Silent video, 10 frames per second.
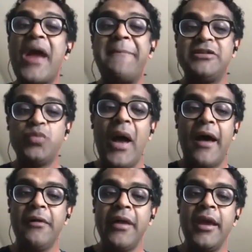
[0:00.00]
as
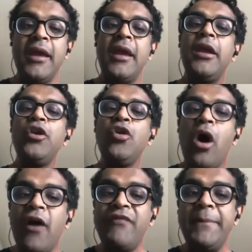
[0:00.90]
well, you'll
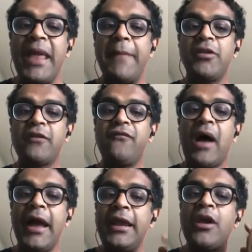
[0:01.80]
often be able to
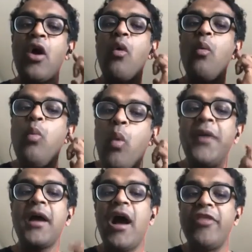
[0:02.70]
find
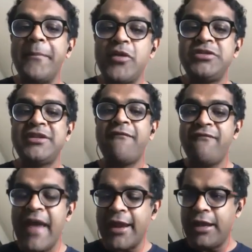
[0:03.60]
what are the most
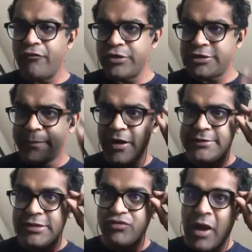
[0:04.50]
effective
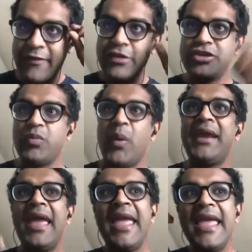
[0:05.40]
responses rather just what
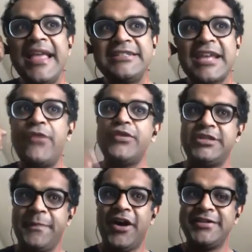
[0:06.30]
is a
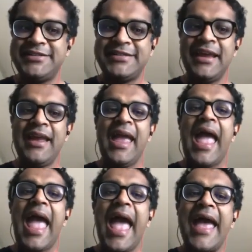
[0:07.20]
response.
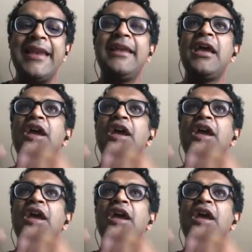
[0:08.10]
And